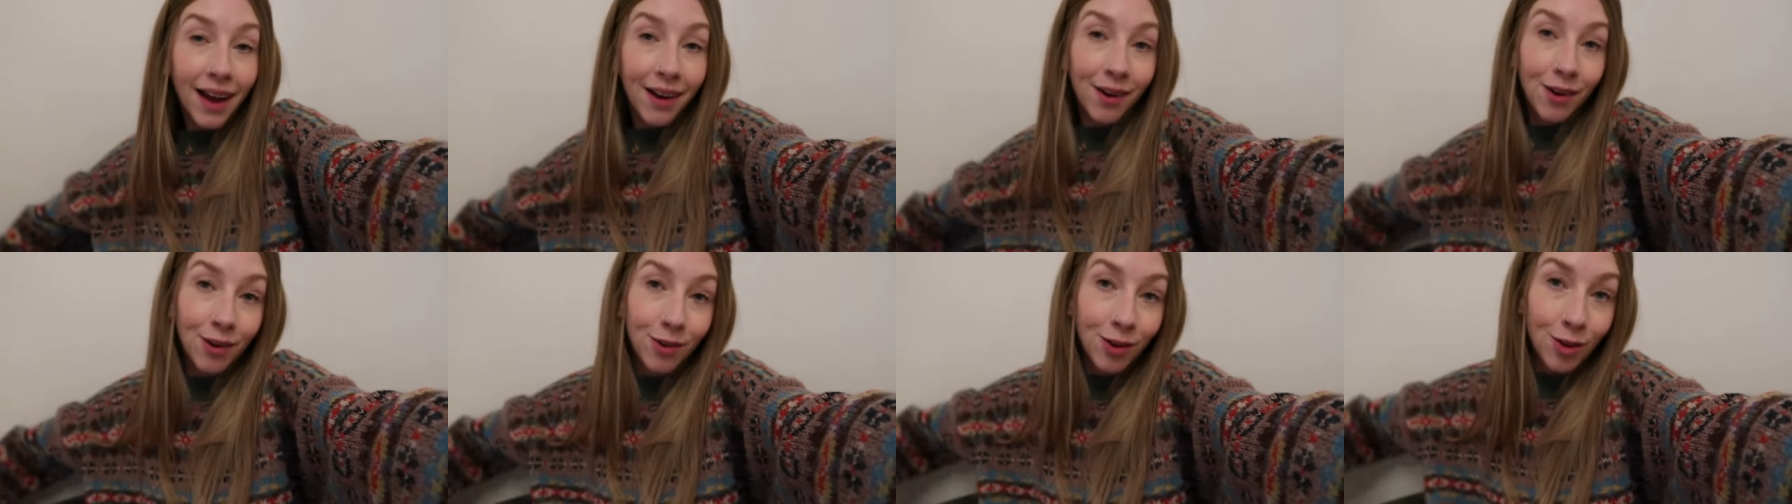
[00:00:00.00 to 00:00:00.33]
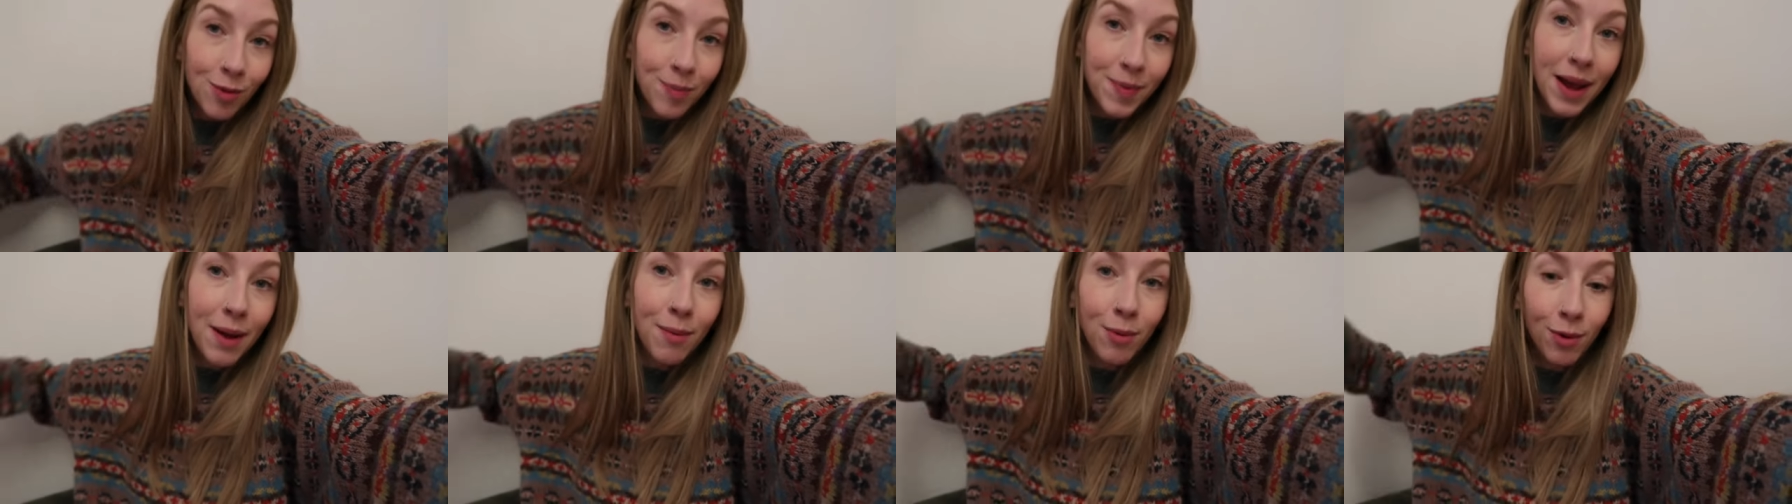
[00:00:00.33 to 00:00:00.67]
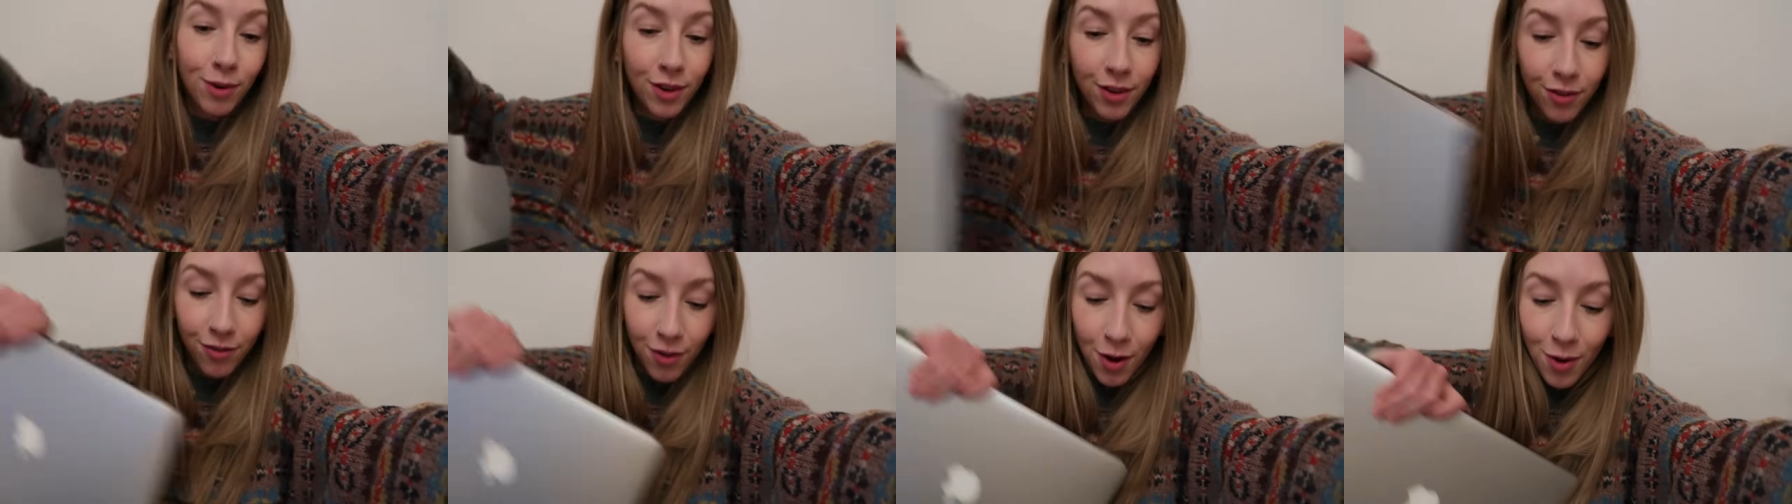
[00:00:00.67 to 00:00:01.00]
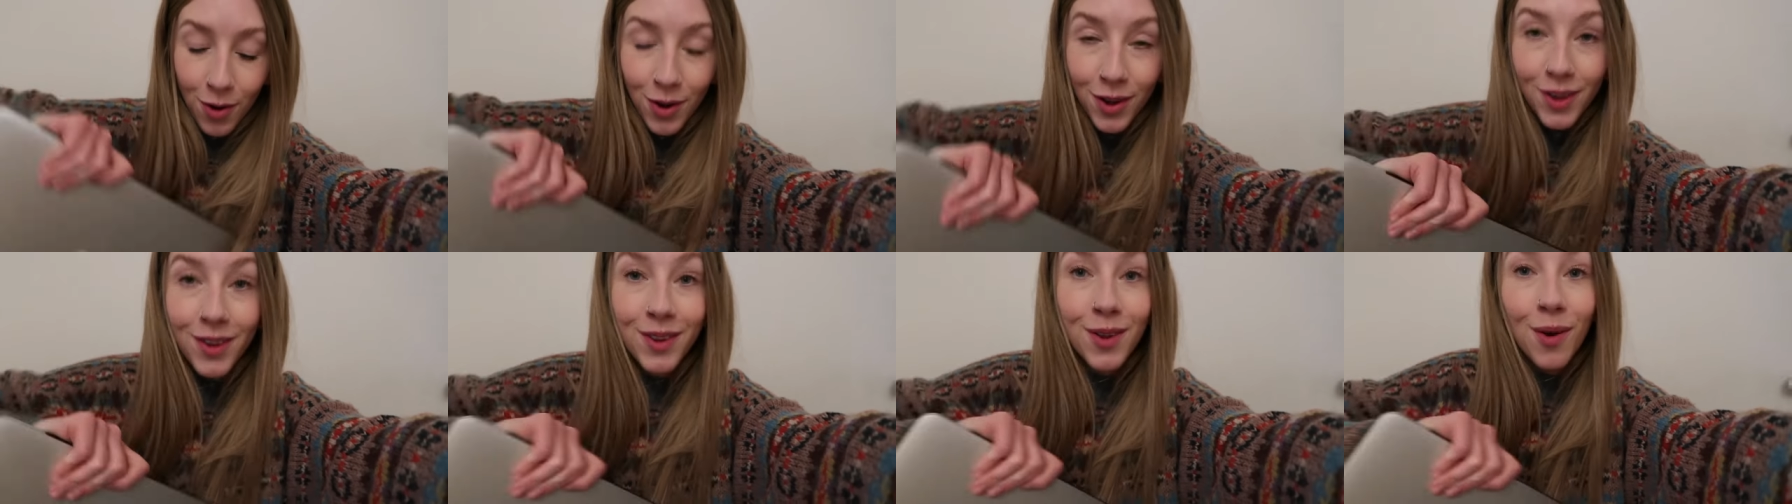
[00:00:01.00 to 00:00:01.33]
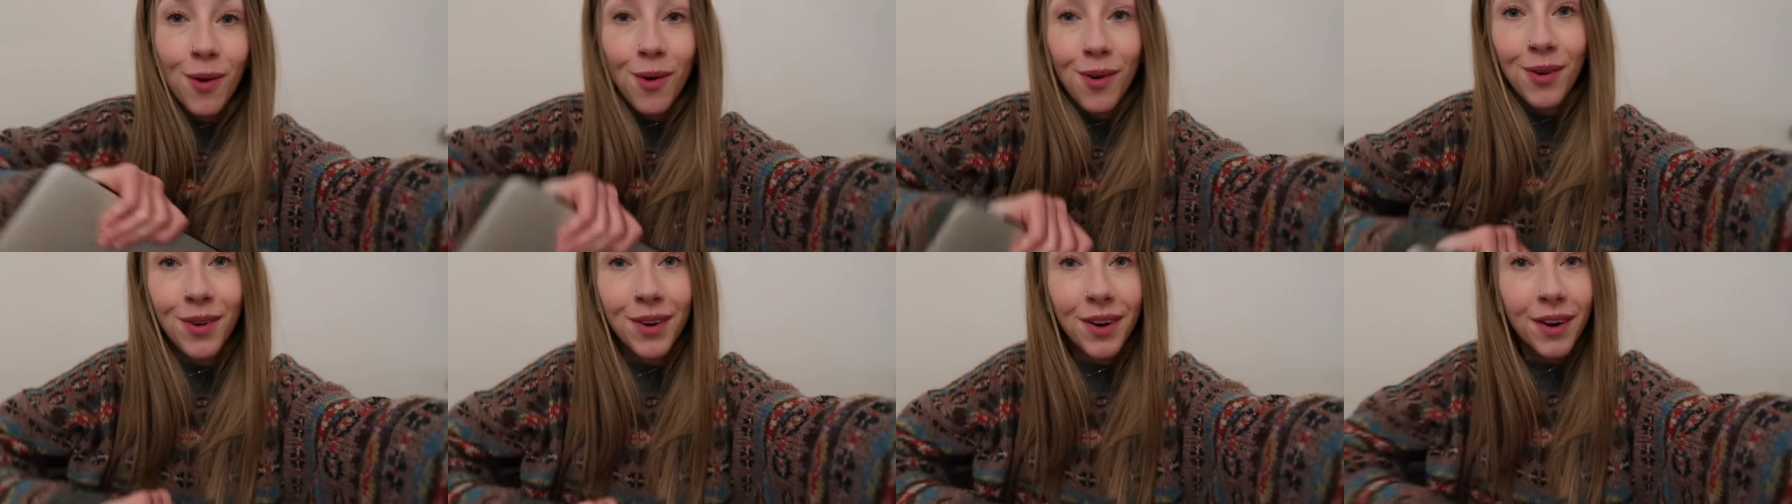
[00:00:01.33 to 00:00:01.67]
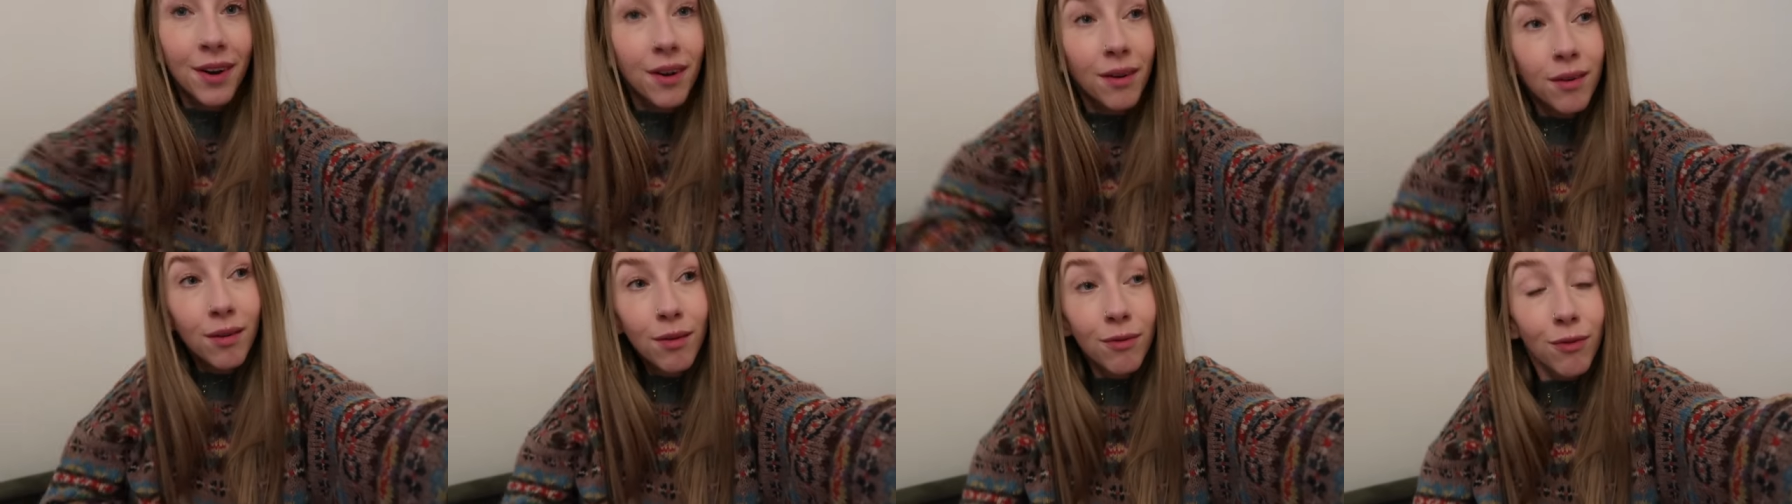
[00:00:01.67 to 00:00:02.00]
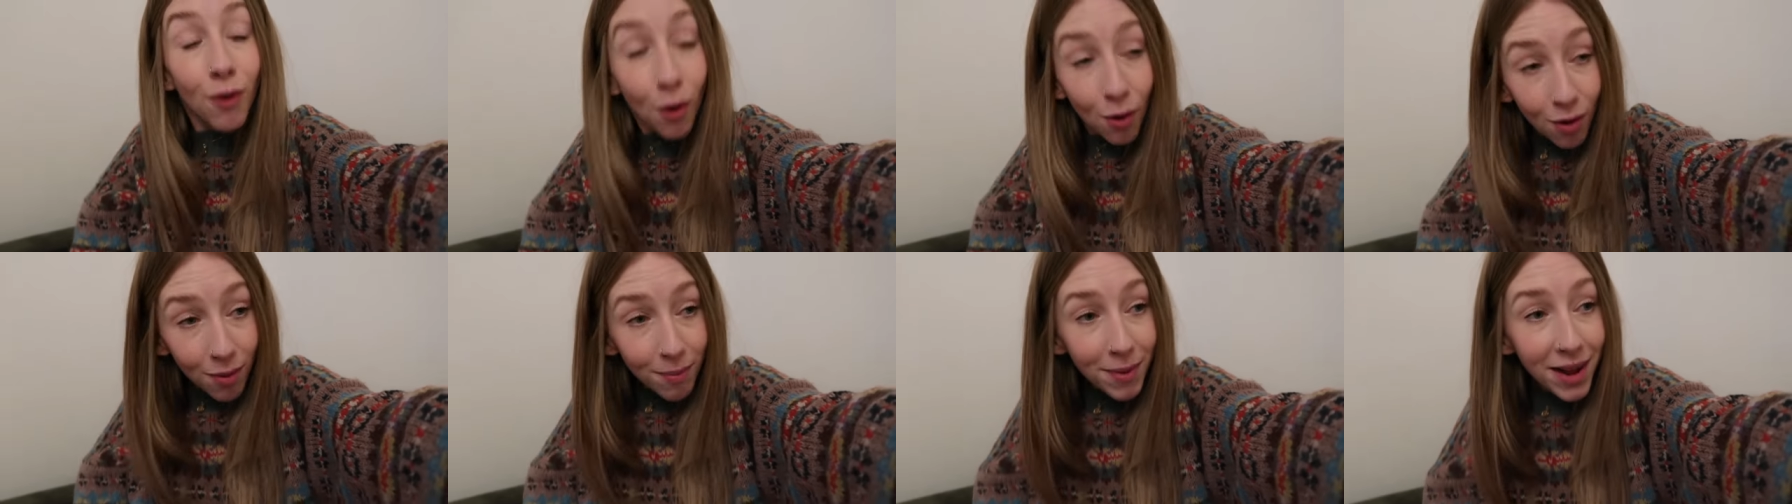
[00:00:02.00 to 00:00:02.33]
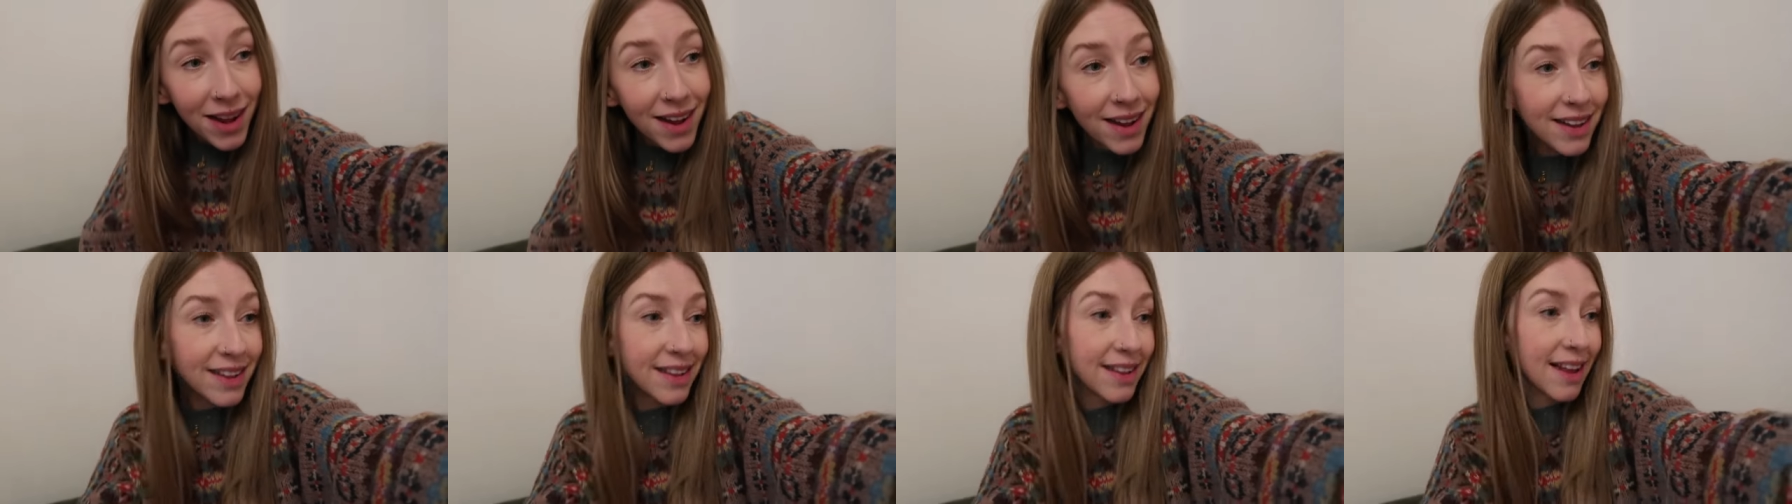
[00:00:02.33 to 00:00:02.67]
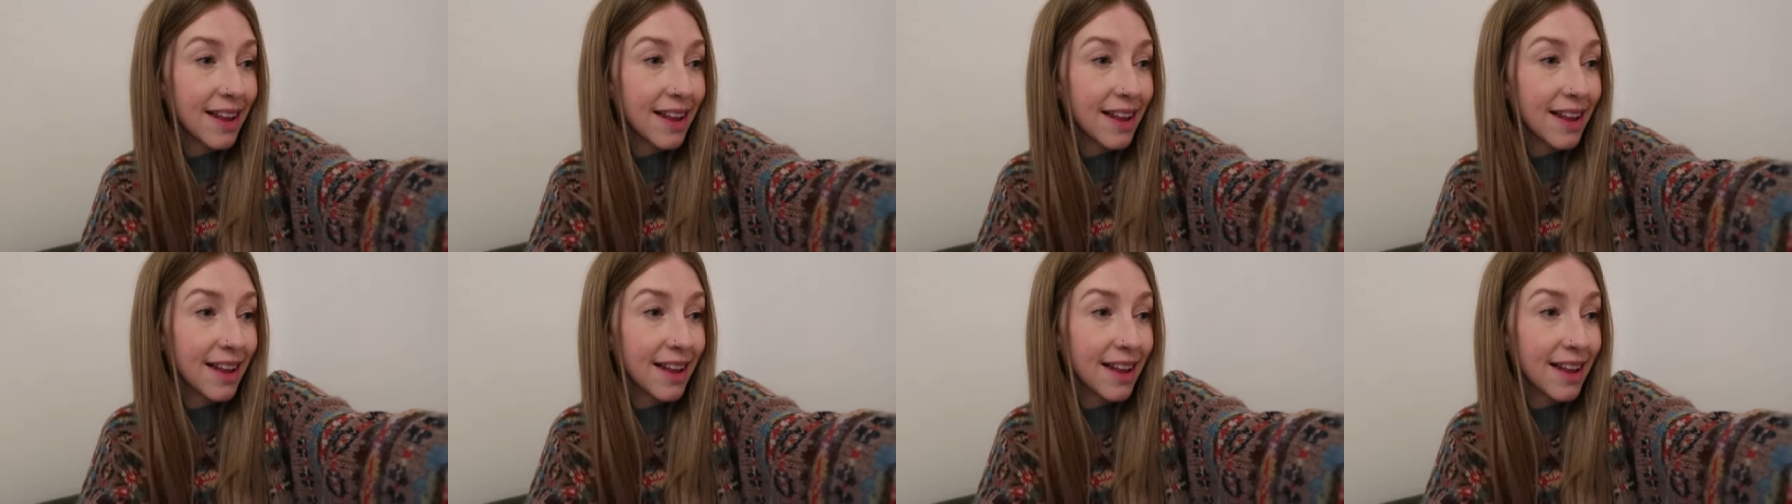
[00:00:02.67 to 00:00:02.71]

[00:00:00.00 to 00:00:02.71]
and I'll just be able to focus on Vlogmas.